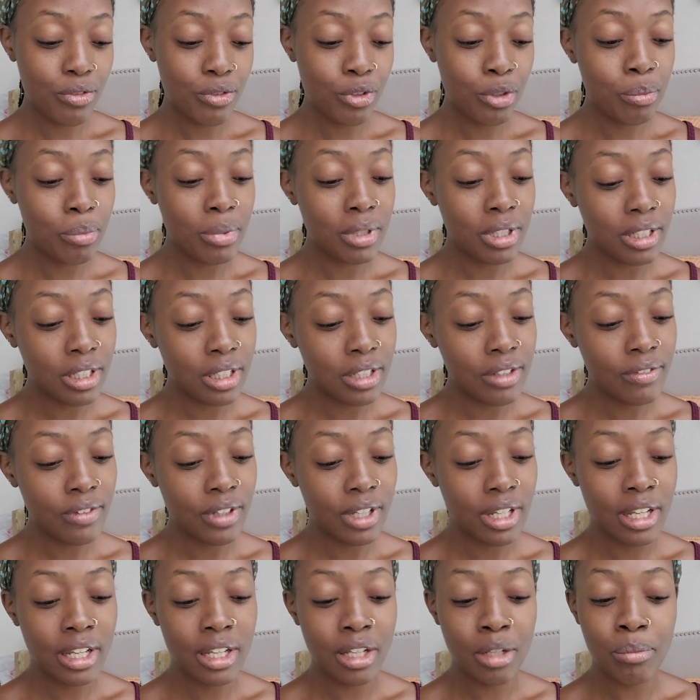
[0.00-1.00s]
for
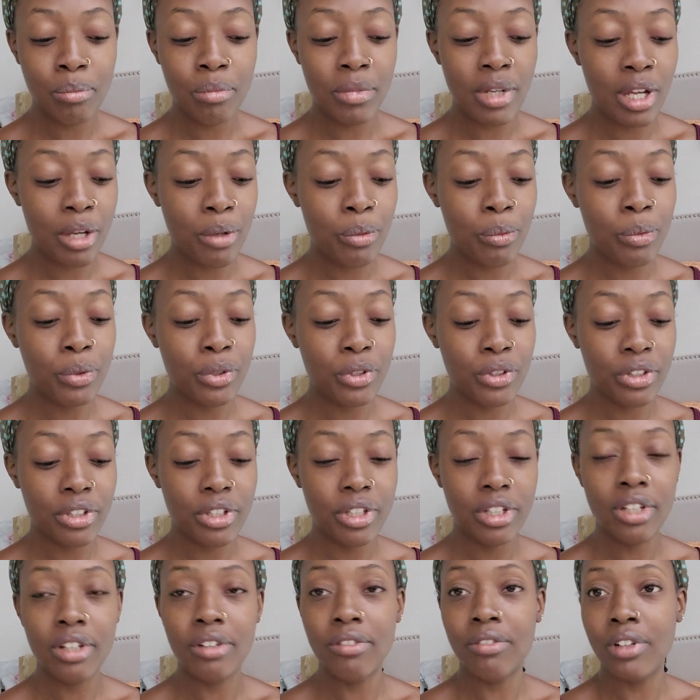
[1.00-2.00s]
believing I am not
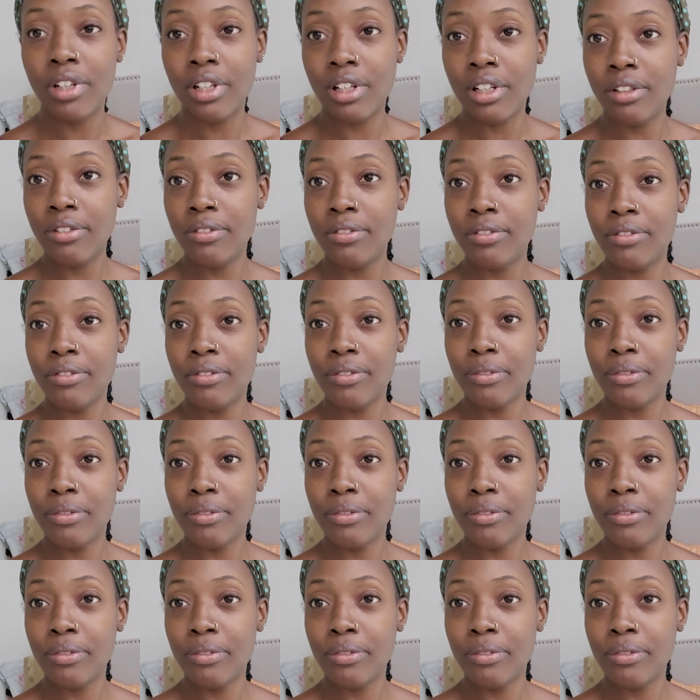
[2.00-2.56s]
worthy of love.